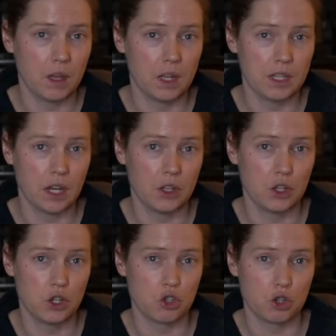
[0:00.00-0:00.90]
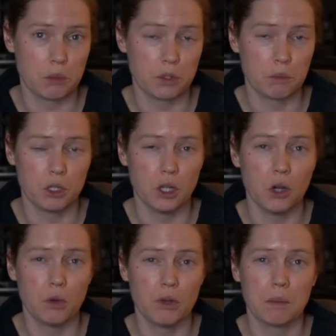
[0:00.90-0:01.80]
down in the description
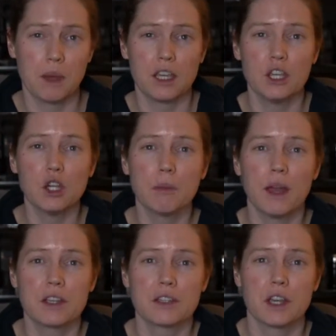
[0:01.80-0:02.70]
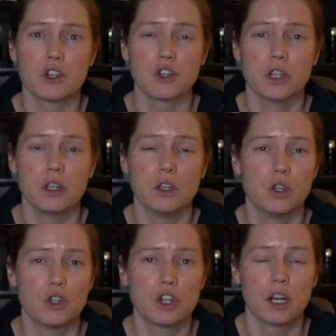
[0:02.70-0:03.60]
below in my gear bag section. You
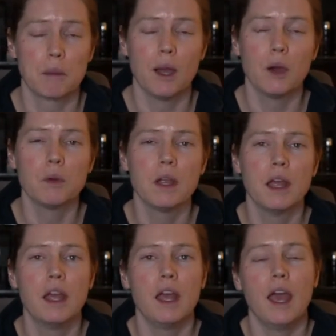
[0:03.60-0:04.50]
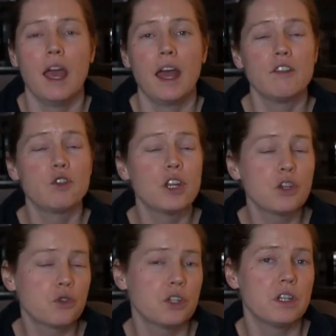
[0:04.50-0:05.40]
can check them out. And if you're
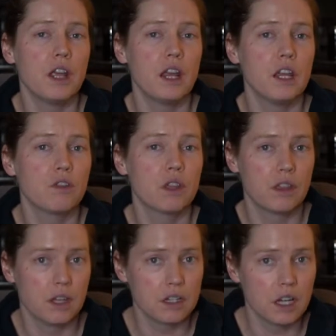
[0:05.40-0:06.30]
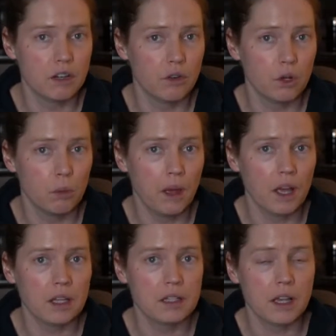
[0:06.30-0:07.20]
interested in any of the Think Tank photo
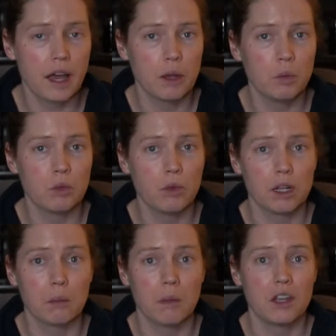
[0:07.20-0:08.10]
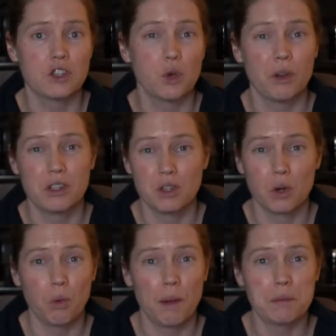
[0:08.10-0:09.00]
bags, I would recommend going to their
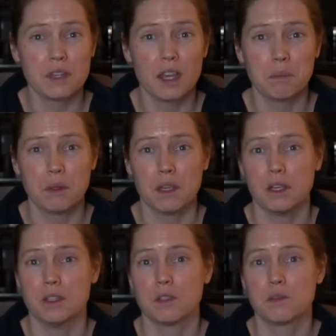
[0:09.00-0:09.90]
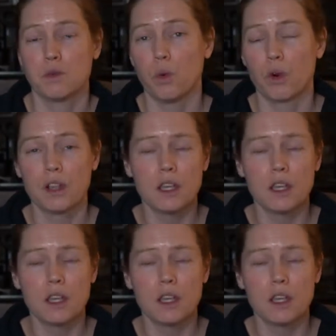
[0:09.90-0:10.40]
website, because for